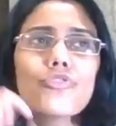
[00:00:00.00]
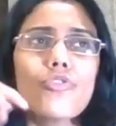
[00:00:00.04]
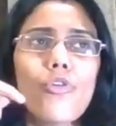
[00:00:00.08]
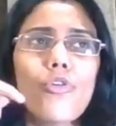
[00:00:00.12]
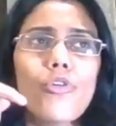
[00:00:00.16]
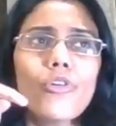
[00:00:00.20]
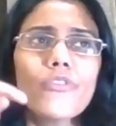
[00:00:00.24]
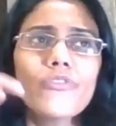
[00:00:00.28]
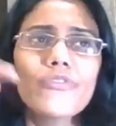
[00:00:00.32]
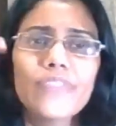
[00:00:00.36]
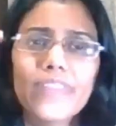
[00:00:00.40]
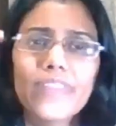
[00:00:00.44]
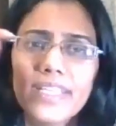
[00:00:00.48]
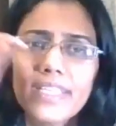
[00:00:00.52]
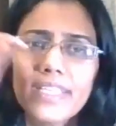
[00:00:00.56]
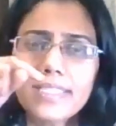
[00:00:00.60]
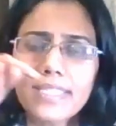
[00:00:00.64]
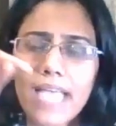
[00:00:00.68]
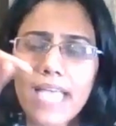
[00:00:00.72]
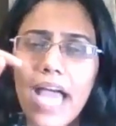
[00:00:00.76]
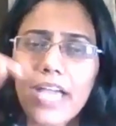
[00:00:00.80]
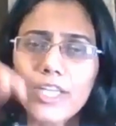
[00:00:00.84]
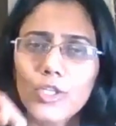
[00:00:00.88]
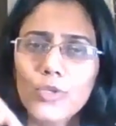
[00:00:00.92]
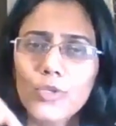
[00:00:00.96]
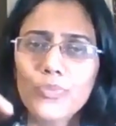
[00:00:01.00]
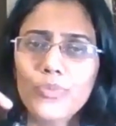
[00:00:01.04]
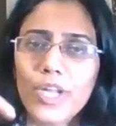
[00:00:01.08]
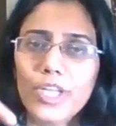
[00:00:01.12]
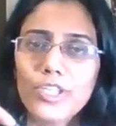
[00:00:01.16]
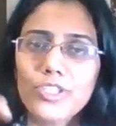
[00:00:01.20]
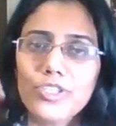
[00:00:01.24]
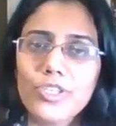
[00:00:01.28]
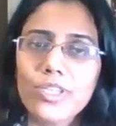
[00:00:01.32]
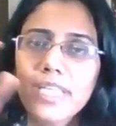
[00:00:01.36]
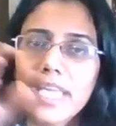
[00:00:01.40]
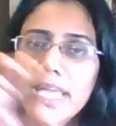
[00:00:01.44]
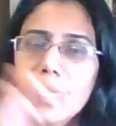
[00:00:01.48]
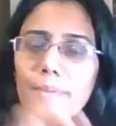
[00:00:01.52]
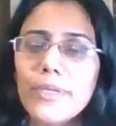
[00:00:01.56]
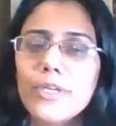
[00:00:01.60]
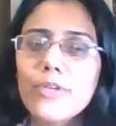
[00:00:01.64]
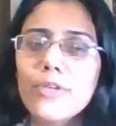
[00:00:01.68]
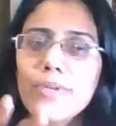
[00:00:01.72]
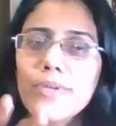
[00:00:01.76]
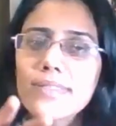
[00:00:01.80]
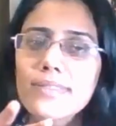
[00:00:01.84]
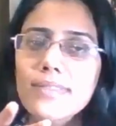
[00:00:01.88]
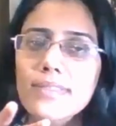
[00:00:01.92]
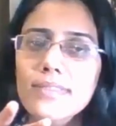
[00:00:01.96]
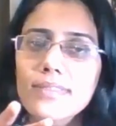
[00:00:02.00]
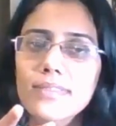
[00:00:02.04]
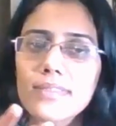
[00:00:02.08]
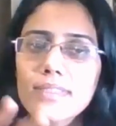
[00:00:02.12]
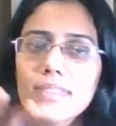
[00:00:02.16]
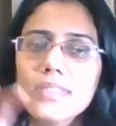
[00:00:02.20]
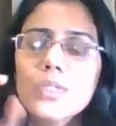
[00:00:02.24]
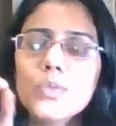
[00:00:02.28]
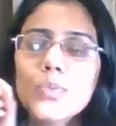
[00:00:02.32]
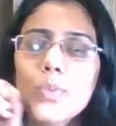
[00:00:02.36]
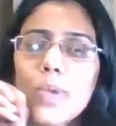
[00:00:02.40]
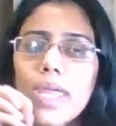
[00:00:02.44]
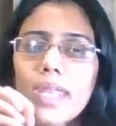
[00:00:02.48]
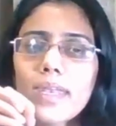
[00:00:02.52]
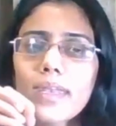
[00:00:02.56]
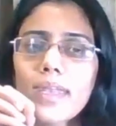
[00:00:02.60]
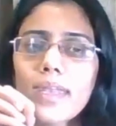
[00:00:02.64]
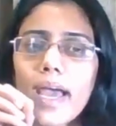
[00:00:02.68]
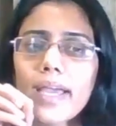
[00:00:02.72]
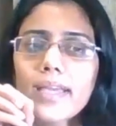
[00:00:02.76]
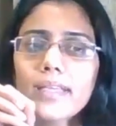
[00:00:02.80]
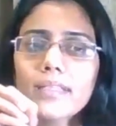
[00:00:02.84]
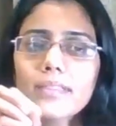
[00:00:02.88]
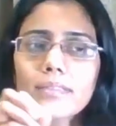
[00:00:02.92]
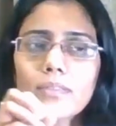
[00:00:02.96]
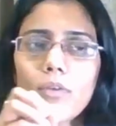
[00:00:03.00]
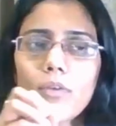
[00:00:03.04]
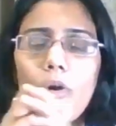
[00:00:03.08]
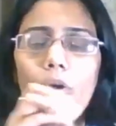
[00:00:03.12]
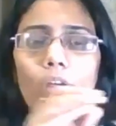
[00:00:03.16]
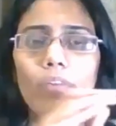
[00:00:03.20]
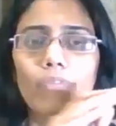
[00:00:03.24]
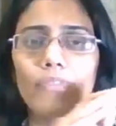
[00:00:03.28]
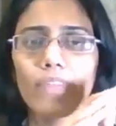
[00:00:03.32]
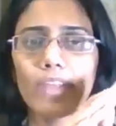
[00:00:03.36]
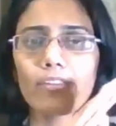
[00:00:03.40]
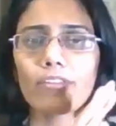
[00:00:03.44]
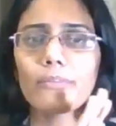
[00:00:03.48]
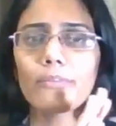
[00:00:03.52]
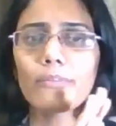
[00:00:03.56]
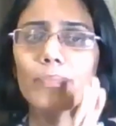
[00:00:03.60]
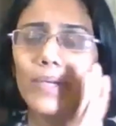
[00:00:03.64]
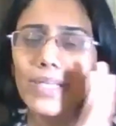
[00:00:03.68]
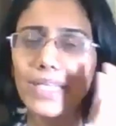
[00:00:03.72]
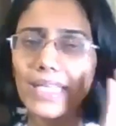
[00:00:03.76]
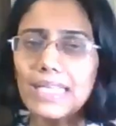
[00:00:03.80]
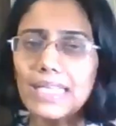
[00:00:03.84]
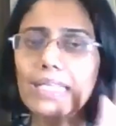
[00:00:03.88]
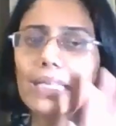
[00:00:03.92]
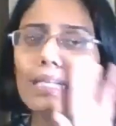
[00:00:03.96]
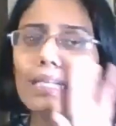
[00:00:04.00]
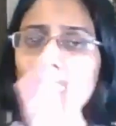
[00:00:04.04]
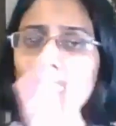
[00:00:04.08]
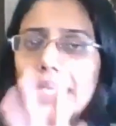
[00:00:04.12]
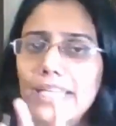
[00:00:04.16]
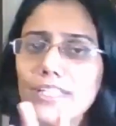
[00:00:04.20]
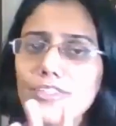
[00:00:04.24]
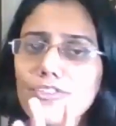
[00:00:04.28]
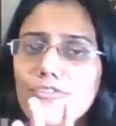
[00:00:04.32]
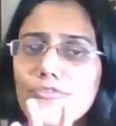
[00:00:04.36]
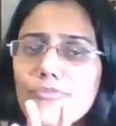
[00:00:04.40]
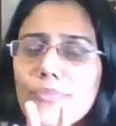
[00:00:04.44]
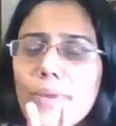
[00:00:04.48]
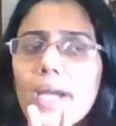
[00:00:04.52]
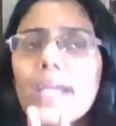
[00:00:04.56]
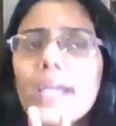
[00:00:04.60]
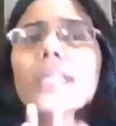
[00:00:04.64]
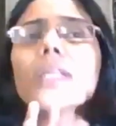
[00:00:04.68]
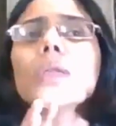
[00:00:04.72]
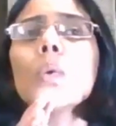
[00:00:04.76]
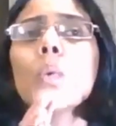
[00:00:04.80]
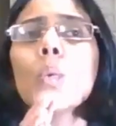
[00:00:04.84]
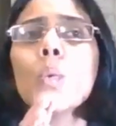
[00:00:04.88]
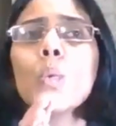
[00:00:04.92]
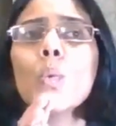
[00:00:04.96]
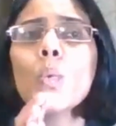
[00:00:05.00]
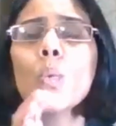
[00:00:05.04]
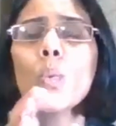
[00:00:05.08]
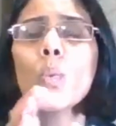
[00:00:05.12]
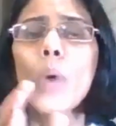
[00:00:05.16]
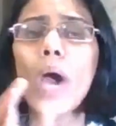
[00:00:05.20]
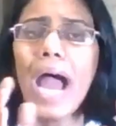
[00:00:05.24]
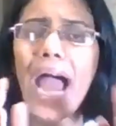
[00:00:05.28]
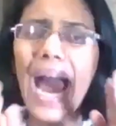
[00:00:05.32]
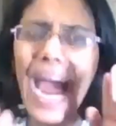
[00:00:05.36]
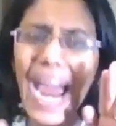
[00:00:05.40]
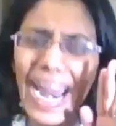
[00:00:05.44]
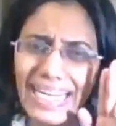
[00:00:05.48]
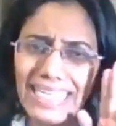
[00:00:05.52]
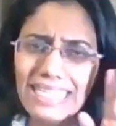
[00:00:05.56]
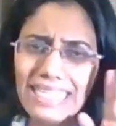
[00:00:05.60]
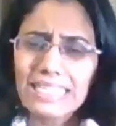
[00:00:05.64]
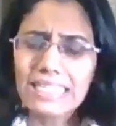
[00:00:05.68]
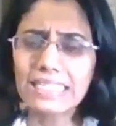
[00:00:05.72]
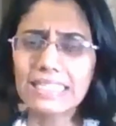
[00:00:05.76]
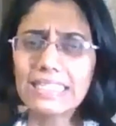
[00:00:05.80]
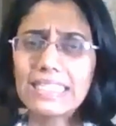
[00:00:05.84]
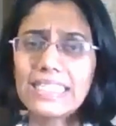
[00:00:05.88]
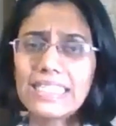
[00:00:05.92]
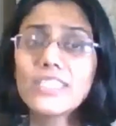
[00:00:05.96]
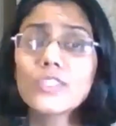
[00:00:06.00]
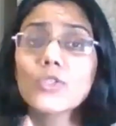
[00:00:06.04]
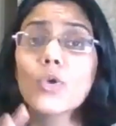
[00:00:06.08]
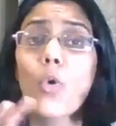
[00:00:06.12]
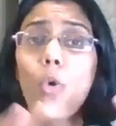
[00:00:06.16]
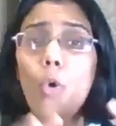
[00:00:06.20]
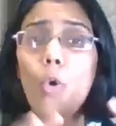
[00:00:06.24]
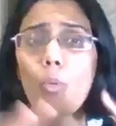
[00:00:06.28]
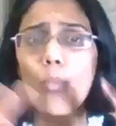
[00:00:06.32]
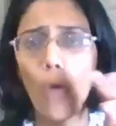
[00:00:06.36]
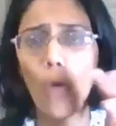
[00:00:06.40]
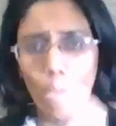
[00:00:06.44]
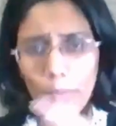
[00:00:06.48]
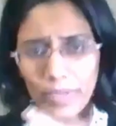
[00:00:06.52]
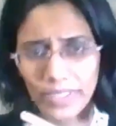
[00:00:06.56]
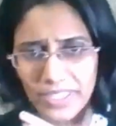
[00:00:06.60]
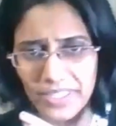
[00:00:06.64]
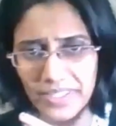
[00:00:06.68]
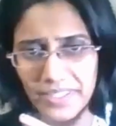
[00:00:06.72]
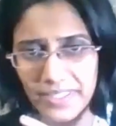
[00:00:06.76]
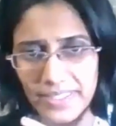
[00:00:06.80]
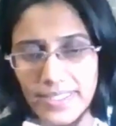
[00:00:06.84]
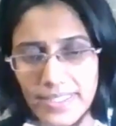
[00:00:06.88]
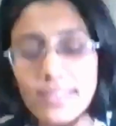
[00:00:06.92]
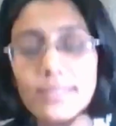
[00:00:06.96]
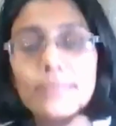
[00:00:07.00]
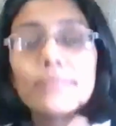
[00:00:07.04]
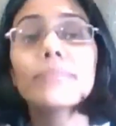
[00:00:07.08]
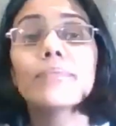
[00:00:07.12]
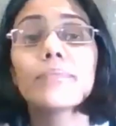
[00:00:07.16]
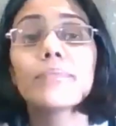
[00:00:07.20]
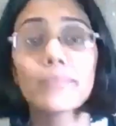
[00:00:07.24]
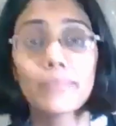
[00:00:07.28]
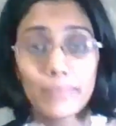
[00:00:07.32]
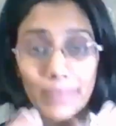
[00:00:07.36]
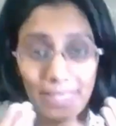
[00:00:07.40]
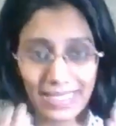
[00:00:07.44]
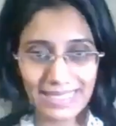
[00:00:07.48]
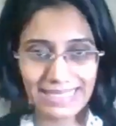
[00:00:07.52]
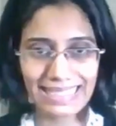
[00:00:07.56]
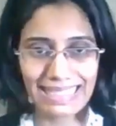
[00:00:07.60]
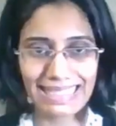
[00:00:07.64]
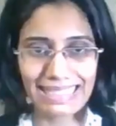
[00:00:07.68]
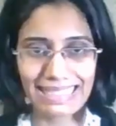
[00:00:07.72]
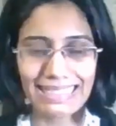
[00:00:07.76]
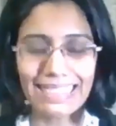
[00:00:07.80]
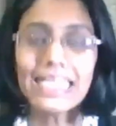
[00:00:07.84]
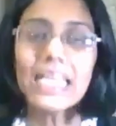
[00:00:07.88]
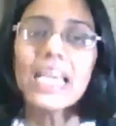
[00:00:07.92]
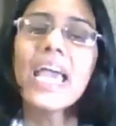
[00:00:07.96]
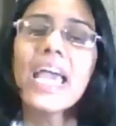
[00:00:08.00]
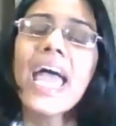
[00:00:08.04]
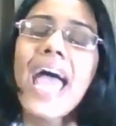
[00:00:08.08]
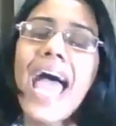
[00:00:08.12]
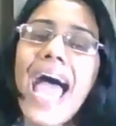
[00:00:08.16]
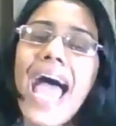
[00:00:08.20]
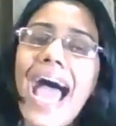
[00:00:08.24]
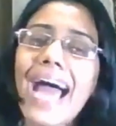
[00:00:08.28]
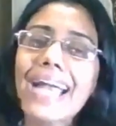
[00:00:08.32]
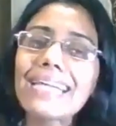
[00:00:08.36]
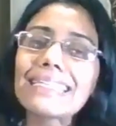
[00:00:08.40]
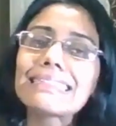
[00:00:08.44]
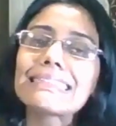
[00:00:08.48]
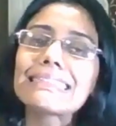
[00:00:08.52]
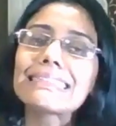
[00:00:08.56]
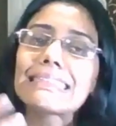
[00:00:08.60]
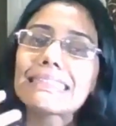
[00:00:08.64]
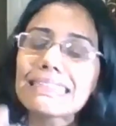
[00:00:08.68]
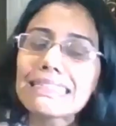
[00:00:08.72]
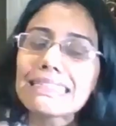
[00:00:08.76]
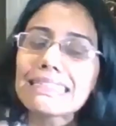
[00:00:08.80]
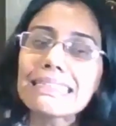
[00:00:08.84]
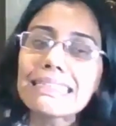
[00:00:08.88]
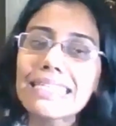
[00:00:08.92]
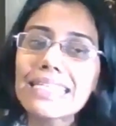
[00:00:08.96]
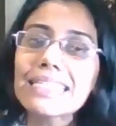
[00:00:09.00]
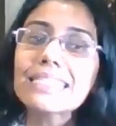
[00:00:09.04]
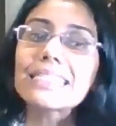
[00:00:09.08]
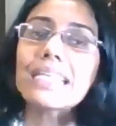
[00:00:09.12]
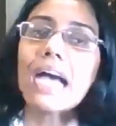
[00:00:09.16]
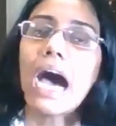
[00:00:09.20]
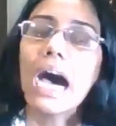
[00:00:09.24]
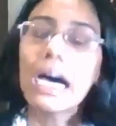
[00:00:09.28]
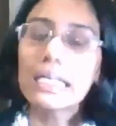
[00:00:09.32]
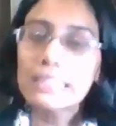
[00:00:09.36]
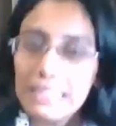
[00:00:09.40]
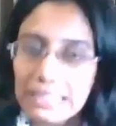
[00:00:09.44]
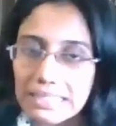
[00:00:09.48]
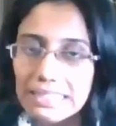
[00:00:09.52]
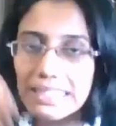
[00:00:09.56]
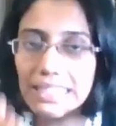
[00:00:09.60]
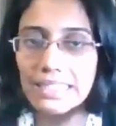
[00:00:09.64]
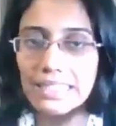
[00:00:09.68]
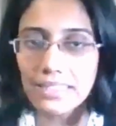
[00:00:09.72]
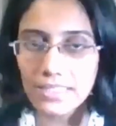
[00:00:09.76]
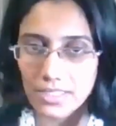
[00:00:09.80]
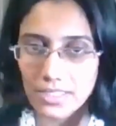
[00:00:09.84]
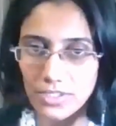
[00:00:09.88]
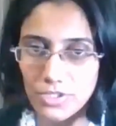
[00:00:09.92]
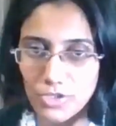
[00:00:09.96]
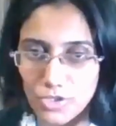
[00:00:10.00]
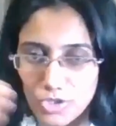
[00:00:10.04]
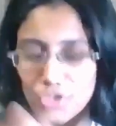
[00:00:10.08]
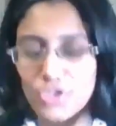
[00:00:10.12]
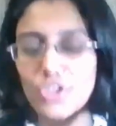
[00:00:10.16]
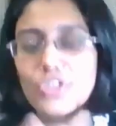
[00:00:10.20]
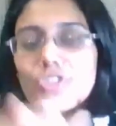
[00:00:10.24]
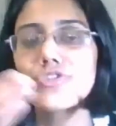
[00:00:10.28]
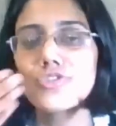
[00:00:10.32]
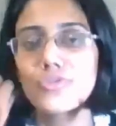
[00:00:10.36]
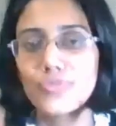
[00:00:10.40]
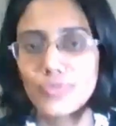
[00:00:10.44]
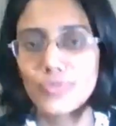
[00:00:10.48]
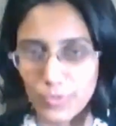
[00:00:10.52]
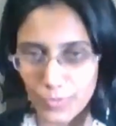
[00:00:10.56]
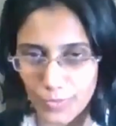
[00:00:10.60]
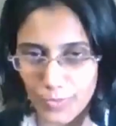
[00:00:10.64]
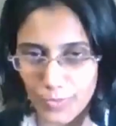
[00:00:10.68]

So this acupressure came into existence when I saw there were particular clients of mine who had these comorbidities, basically had certain things other than just